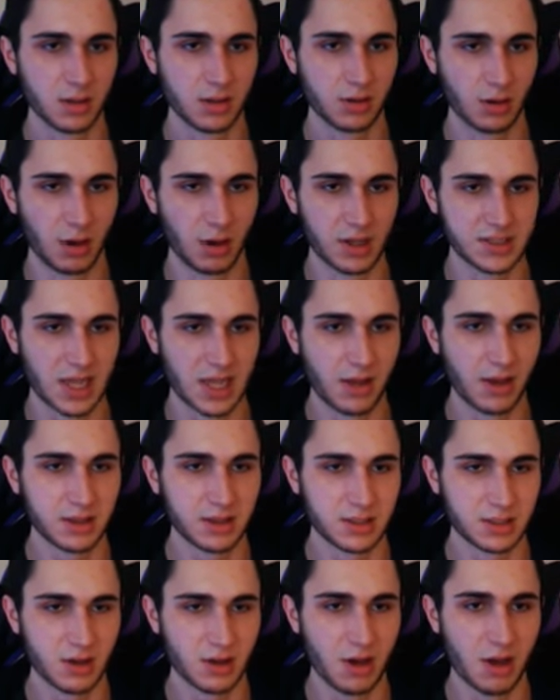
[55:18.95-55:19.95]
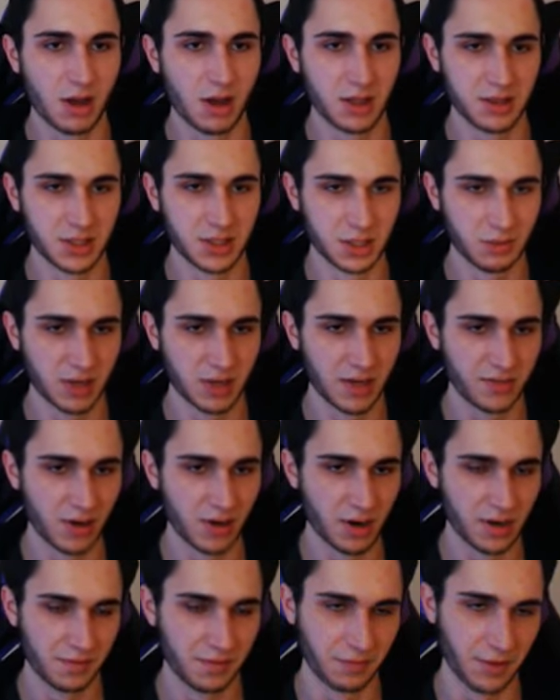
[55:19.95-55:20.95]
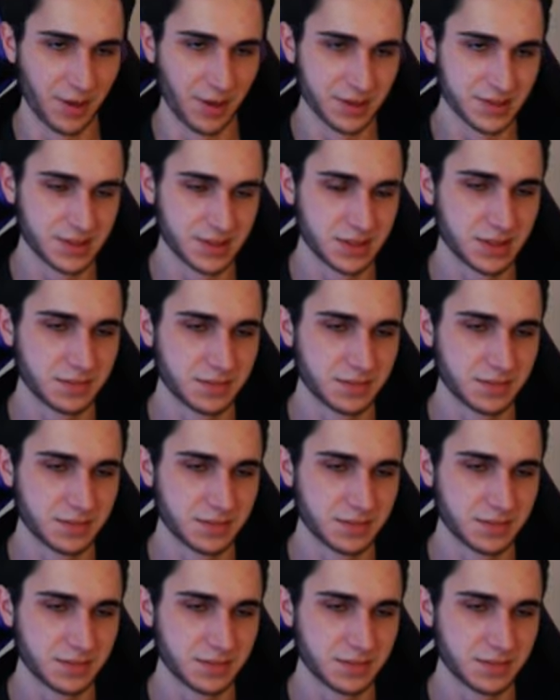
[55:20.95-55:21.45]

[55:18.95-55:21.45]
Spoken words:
Or as I like to call it, the Graveyard of Runs.